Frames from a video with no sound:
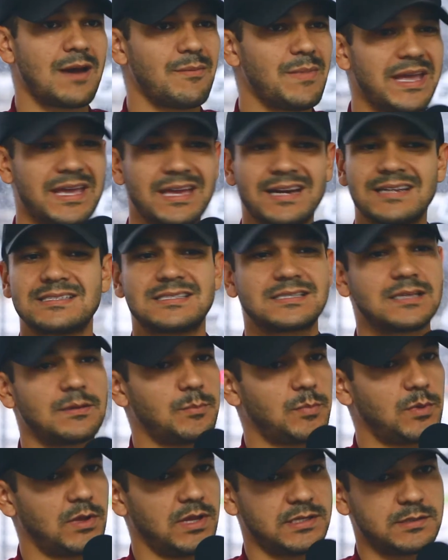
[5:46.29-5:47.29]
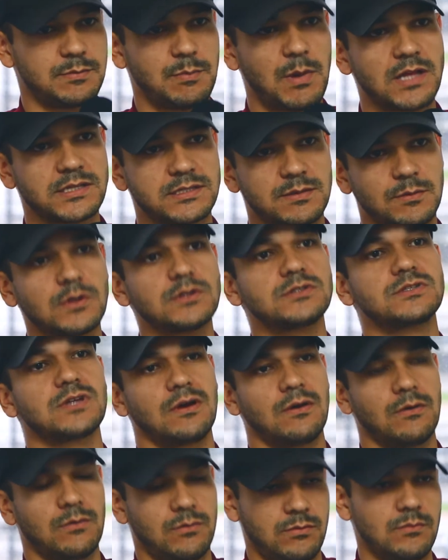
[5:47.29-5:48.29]
Yeah, make it as simple as possible
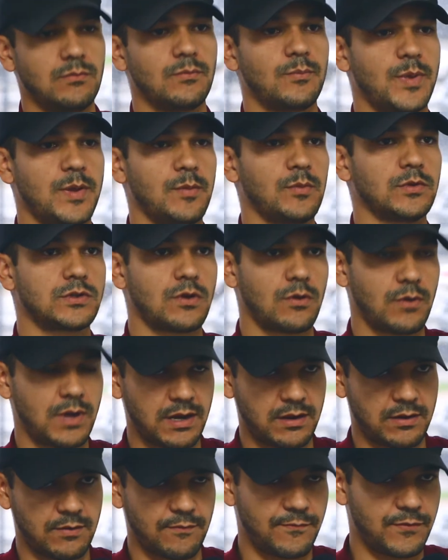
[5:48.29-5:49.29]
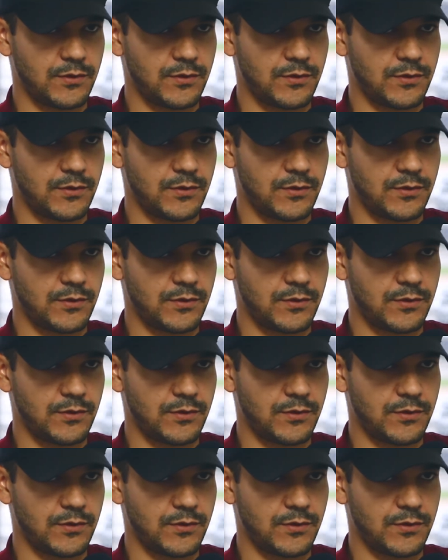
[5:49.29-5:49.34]
so people don't get